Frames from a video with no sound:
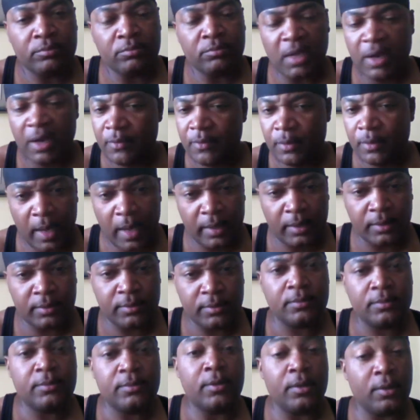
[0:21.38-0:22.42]
Everybody,
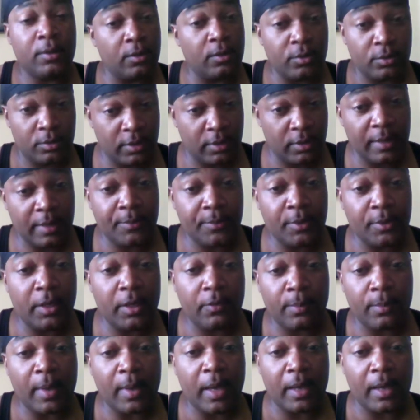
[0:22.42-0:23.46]
damn near
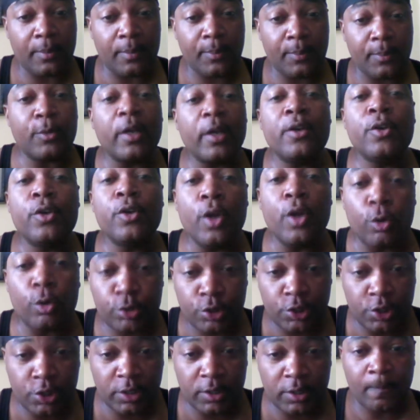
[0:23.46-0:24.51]
everybody, people that know
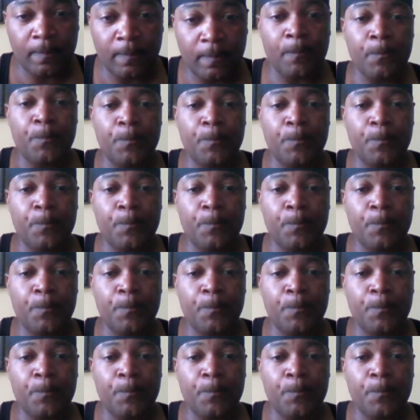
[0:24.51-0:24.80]
shit,